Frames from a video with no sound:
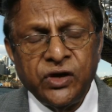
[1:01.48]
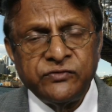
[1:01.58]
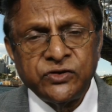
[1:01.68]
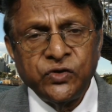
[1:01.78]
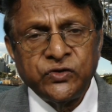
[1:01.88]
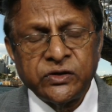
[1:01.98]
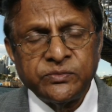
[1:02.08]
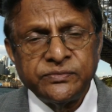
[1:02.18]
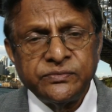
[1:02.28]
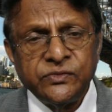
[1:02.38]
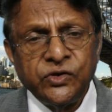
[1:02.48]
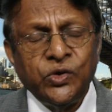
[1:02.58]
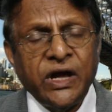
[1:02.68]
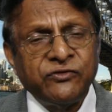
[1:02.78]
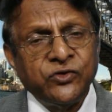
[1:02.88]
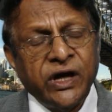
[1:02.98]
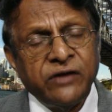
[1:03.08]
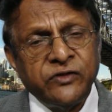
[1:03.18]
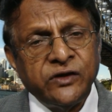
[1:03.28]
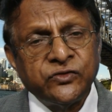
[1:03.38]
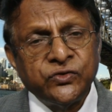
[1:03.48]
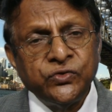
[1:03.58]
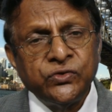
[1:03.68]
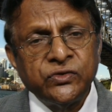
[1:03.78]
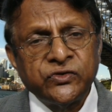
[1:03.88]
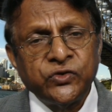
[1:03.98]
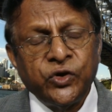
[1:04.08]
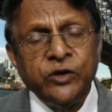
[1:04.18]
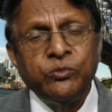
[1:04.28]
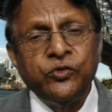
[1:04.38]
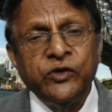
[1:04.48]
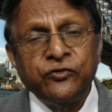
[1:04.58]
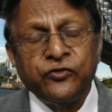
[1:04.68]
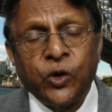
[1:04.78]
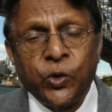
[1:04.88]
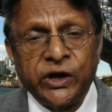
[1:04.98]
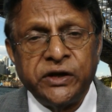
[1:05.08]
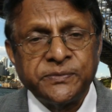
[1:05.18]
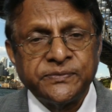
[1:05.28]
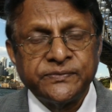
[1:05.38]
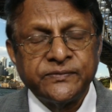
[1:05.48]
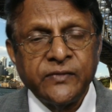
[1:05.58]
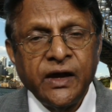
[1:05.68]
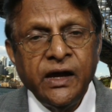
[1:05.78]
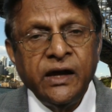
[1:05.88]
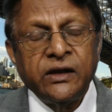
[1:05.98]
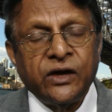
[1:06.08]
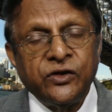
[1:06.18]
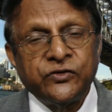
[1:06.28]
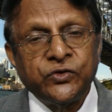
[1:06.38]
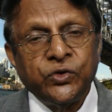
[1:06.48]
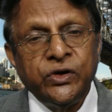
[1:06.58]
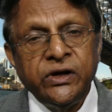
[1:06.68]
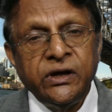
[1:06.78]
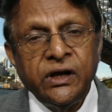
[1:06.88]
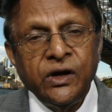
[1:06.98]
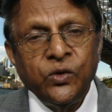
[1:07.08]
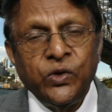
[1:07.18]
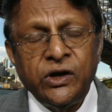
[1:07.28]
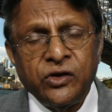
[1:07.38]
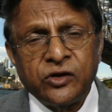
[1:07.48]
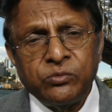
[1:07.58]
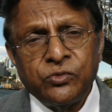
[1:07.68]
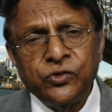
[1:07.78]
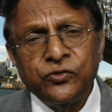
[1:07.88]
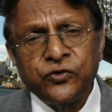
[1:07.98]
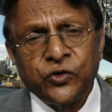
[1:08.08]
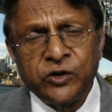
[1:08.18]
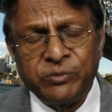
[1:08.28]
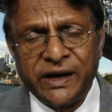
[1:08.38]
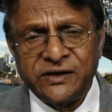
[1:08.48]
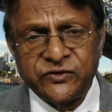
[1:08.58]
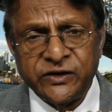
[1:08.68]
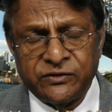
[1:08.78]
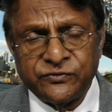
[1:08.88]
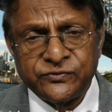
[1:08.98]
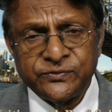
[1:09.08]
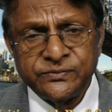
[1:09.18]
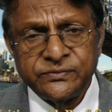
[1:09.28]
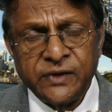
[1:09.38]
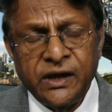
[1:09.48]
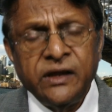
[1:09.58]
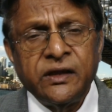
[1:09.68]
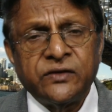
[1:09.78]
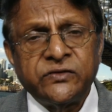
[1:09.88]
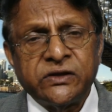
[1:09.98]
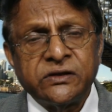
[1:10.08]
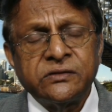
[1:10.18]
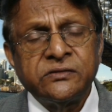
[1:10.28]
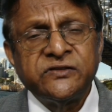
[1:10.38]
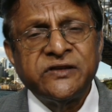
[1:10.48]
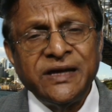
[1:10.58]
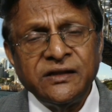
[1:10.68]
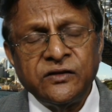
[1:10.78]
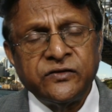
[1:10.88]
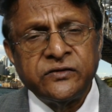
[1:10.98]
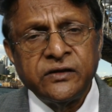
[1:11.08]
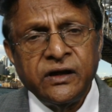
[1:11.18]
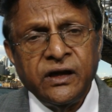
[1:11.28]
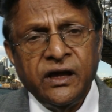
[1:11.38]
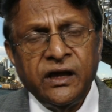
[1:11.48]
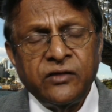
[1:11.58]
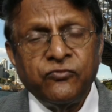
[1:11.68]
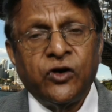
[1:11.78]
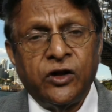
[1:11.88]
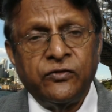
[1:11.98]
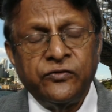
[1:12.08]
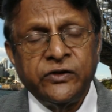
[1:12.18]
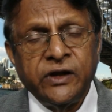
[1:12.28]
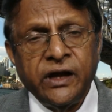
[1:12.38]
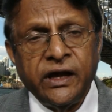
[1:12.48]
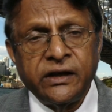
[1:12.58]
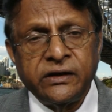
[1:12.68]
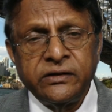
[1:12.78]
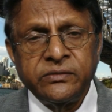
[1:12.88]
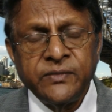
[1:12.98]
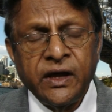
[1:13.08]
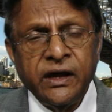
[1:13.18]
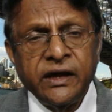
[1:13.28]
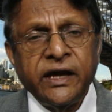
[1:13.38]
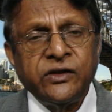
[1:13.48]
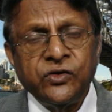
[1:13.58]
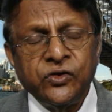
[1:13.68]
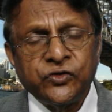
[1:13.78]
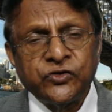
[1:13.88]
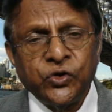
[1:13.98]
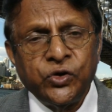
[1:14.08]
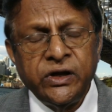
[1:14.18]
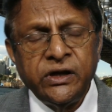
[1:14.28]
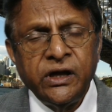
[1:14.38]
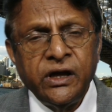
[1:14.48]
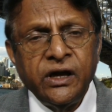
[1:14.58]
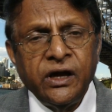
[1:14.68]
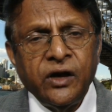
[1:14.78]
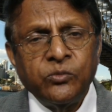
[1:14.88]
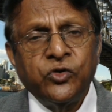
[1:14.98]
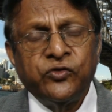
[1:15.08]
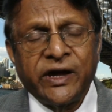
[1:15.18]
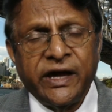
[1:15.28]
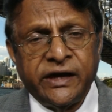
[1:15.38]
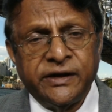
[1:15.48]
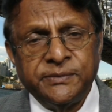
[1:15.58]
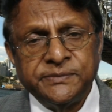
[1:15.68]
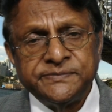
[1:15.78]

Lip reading: have chosen, you will have to have this story moving forward. Now, the story will not move forward by itself. There are certain skills involved in getting your story move ahead.